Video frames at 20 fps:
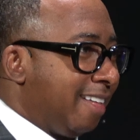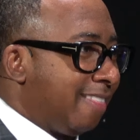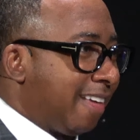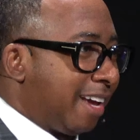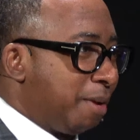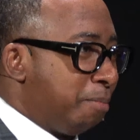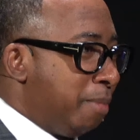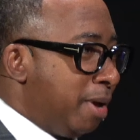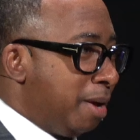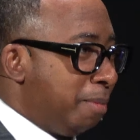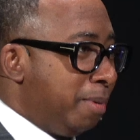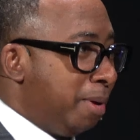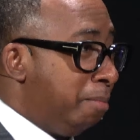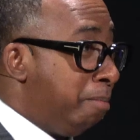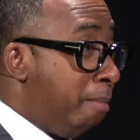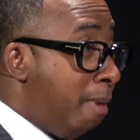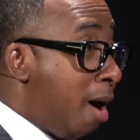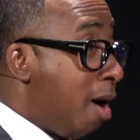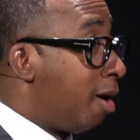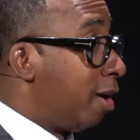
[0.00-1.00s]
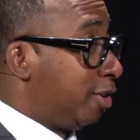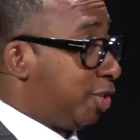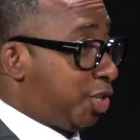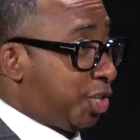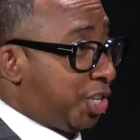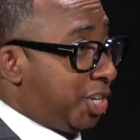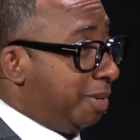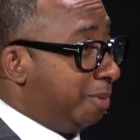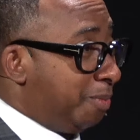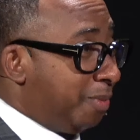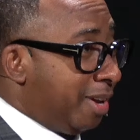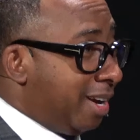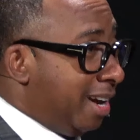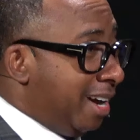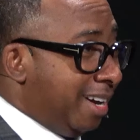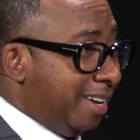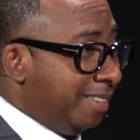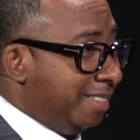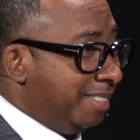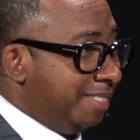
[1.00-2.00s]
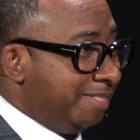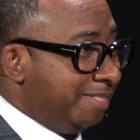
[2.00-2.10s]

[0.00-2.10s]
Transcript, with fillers: I think it may have been March when I